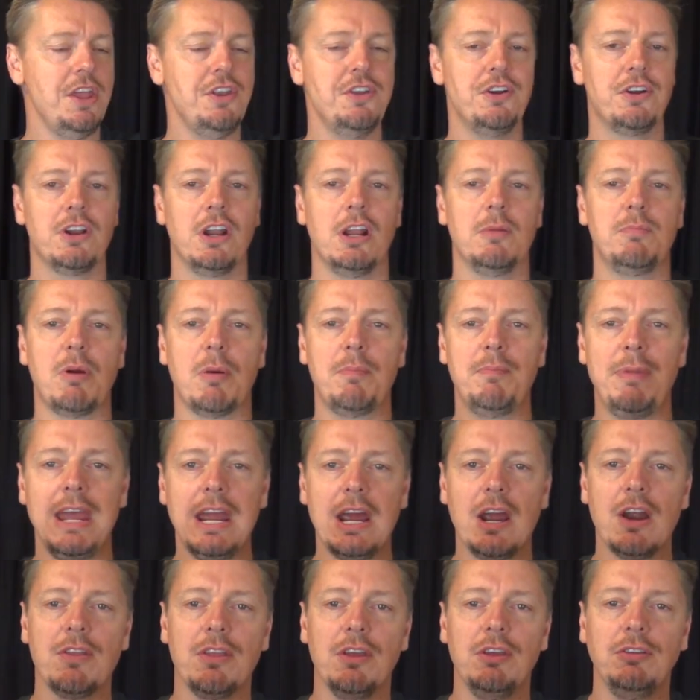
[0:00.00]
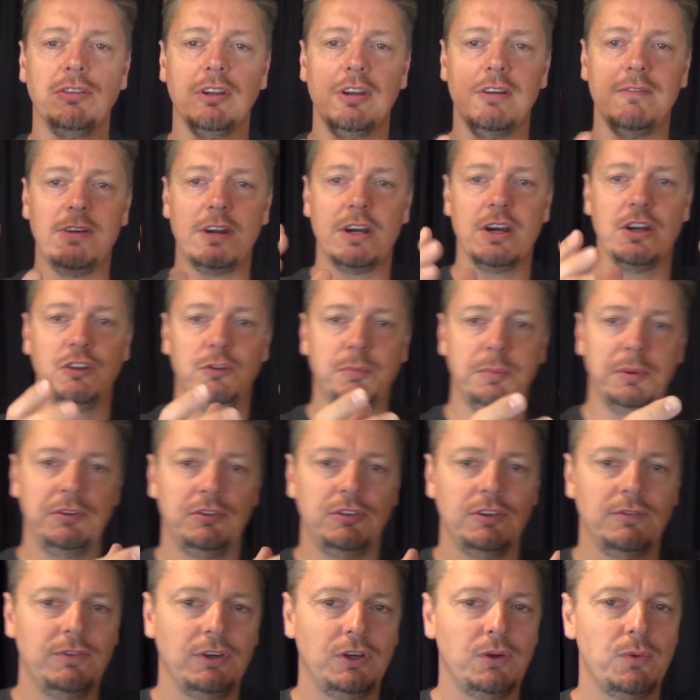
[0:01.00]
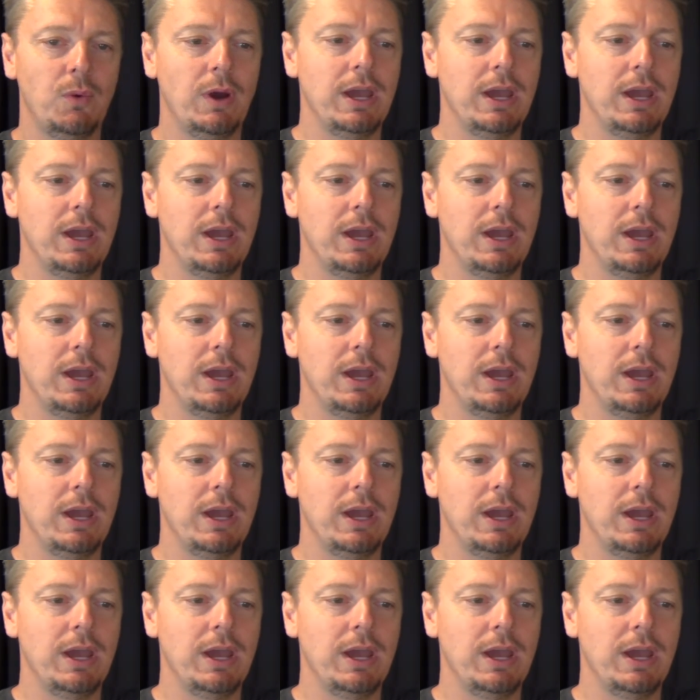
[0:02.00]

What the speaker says: and you're gonna prepare this in a very specific